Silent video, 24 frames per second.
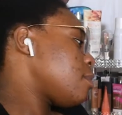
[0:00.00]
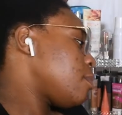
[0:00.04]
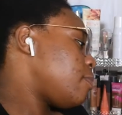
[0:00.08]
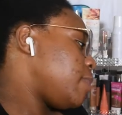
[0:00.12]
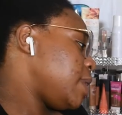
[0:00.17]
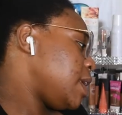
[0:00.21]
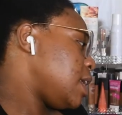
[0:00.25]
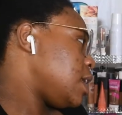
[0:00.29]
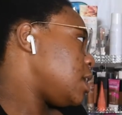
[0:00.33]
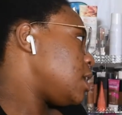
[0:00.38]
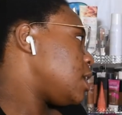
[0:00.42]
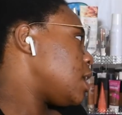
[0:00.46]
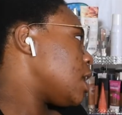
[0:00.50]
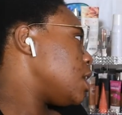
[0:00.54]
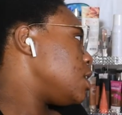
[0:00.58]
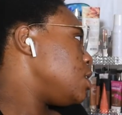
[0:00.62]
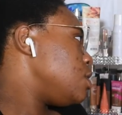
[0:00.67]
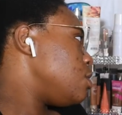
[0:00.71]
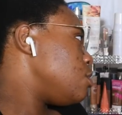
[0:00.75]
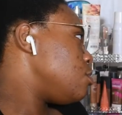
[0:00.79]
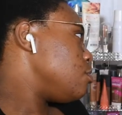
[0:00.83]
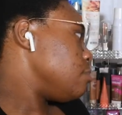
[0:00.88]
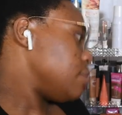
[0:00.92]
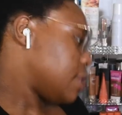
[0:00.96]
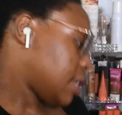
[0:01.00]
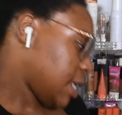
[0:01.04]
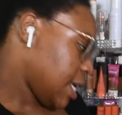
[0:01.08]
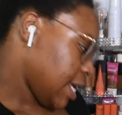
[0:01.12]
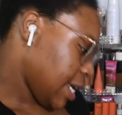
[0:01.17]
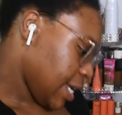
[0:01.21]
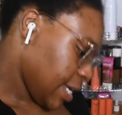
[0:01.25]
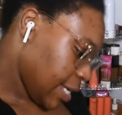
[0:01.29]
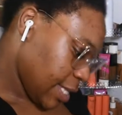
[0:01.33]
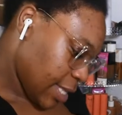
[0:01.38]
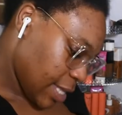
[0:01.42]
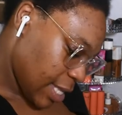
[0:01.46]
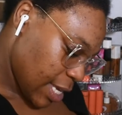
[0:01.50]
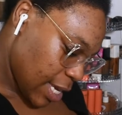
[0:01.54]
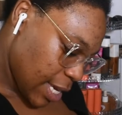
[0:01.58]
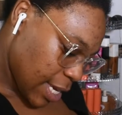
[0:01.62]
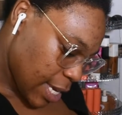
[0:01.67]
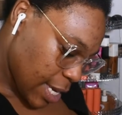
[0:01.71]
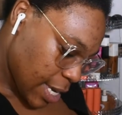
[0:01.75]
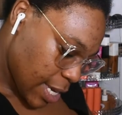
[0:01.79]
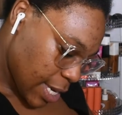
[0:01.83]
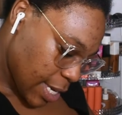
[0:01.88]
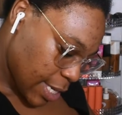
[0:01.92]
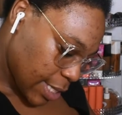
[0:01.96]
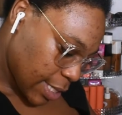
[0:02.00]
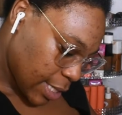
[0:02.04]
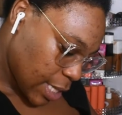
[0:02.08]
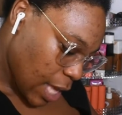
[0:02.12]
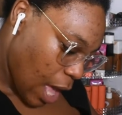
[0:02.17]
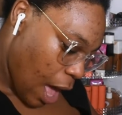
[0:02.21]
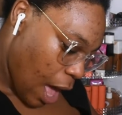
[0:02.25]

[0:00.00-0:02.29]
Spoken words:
will be using this